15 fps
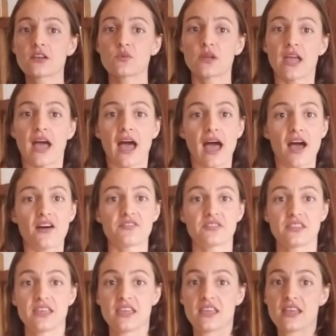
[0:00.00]
we have
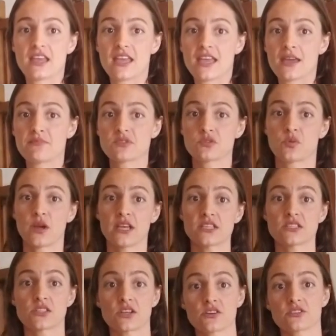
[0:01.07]
the hip
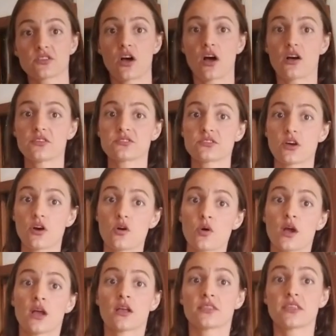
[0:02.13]
twist, there's also
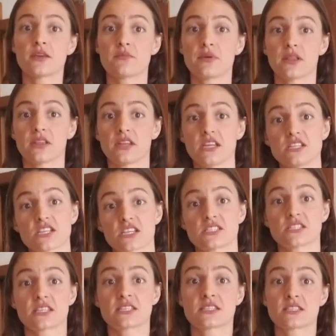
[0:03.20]
the ability just
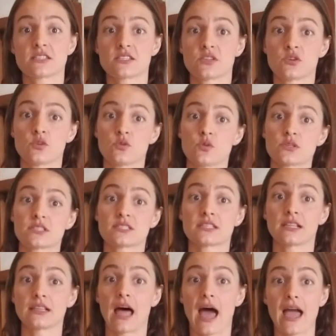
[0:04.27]
to
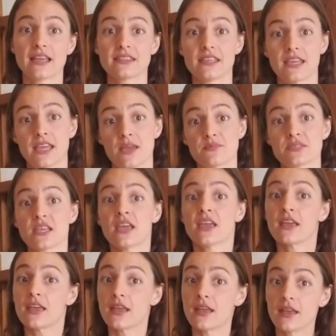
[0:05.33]
slide the hips
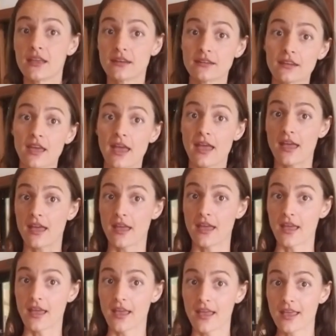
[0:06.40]
in
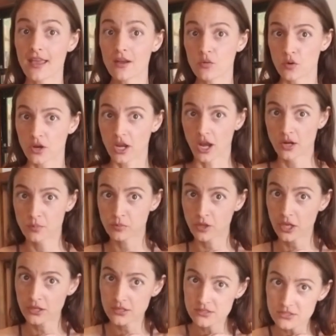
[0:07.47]
a, what kind of
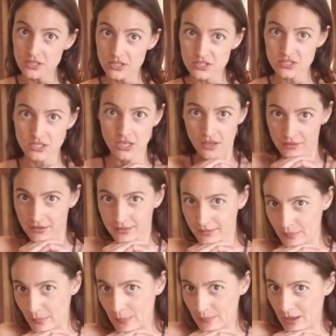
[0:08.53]
plane is this?
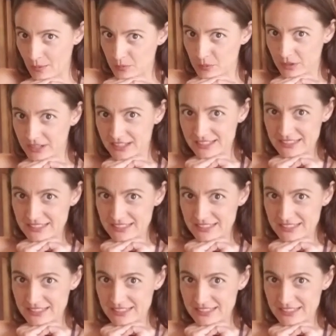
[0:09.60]
Pop quiz?